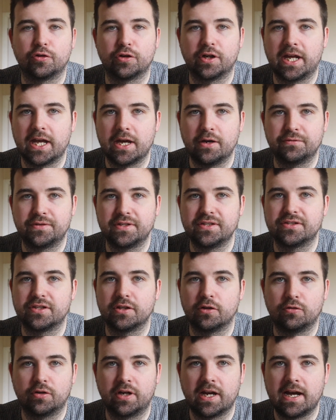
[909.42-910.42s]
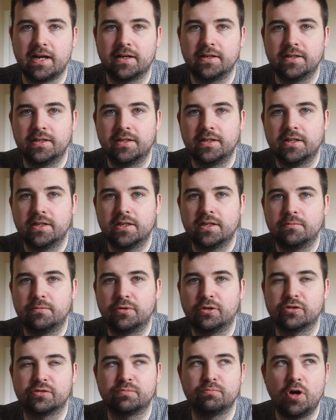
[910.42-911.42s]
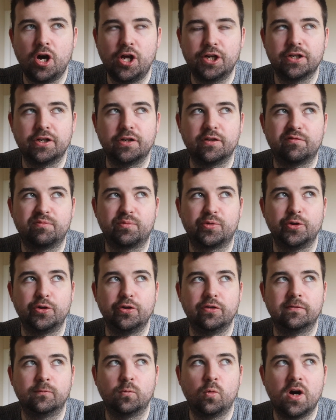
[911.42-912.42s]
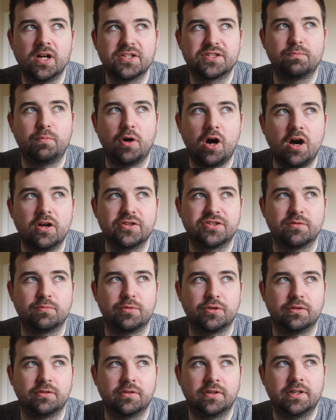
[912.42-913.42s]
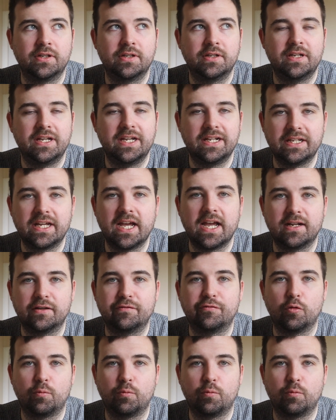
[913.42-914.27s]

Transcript: other counties to look at, because Monaghan have proved what's possible in Gaelic